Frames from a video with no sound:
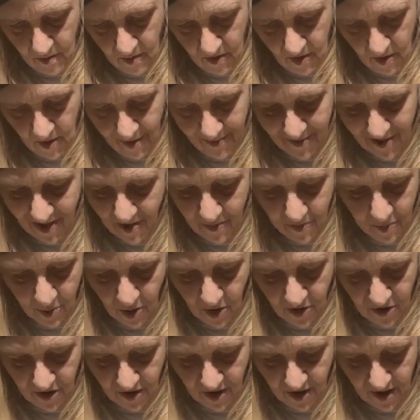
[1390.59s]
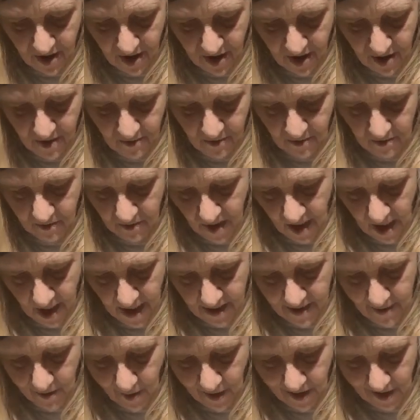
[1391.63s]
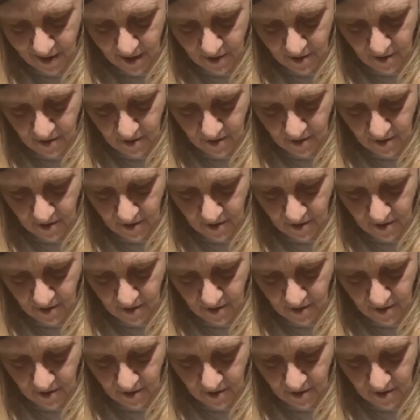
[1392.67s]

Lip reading: So I'm just pushing it in anywhere.